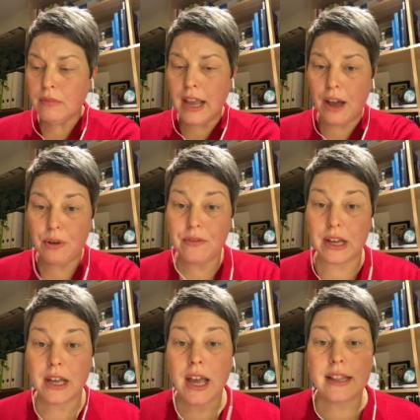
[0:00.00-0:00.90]

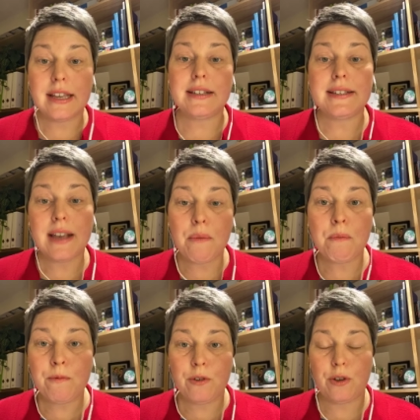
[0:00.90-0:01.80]
However, there's
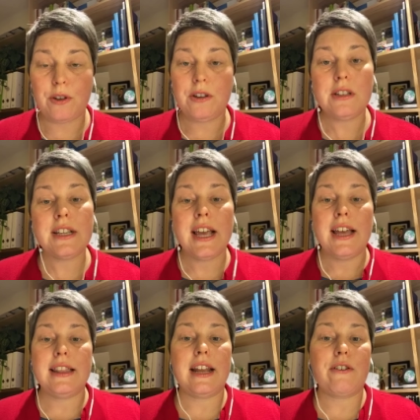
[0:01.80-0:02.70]
some foods
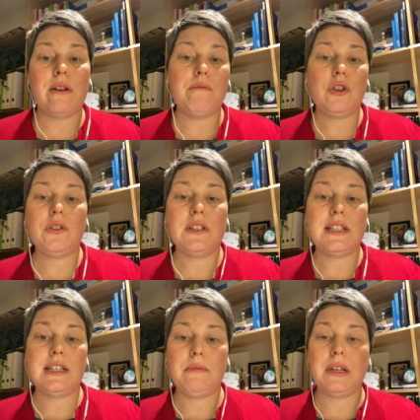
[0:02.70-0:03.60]
that are immune
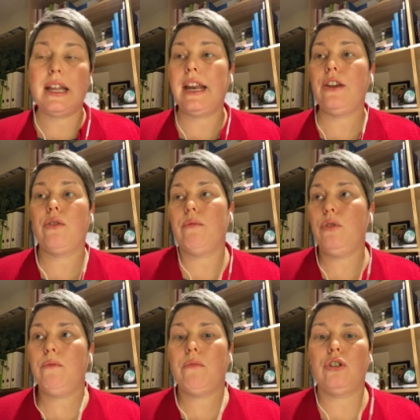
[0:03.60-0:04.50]
stimulating or
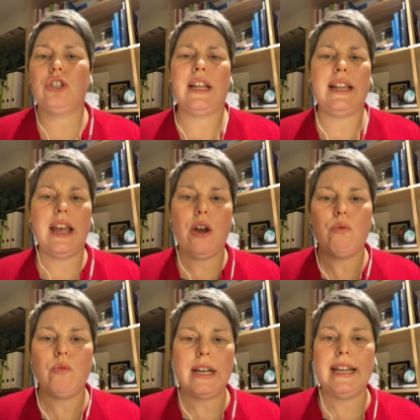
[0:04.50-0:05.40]
immune modulating. They help,
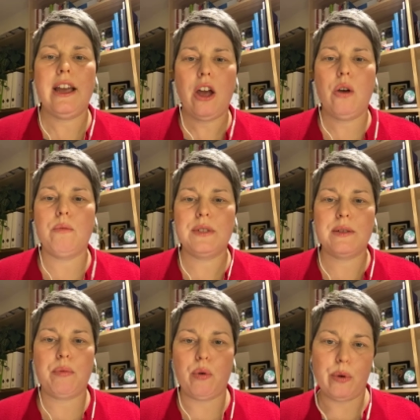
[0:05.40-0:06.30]
really help
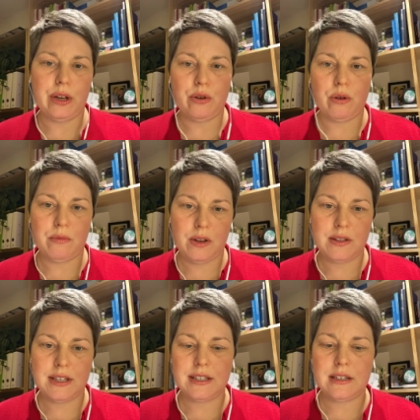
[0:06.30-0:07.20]
support your immune
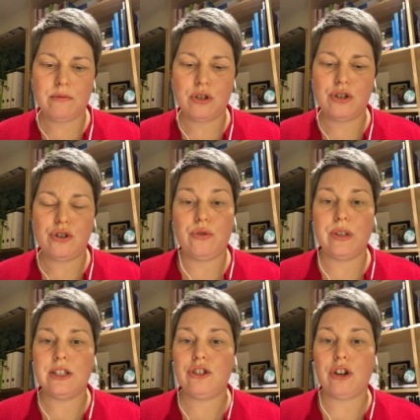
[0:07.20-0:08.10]
system to do
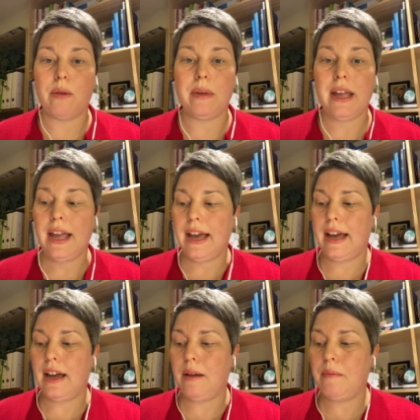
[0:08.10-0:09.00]
its job
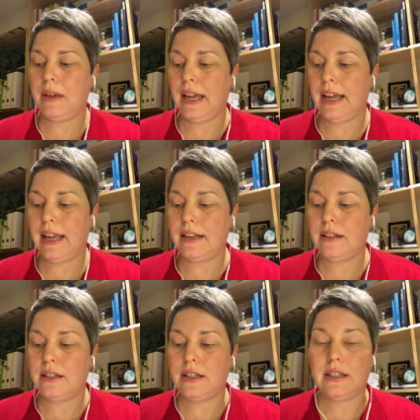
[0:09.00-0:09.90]
um,
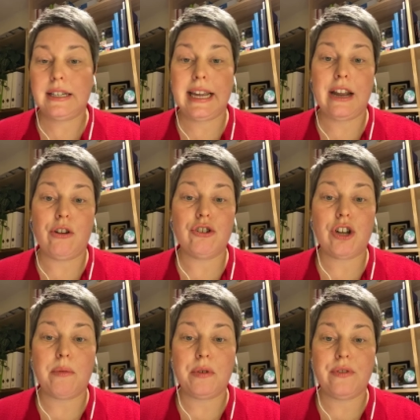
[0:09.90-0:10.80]
and to get on
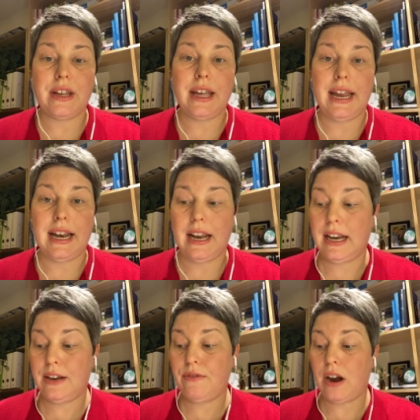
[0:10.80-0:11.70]
top of it and
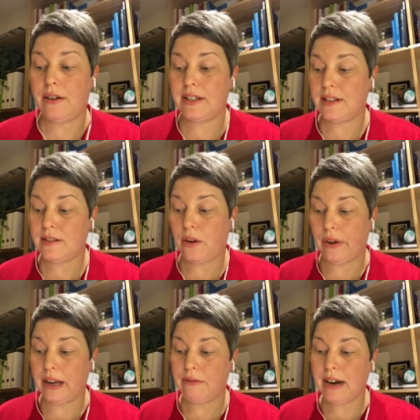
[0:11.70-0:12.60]
any viruses
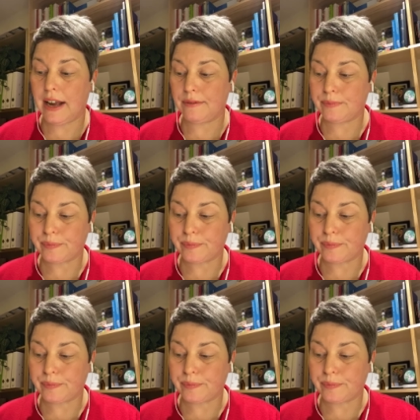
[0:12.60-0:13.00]
going around.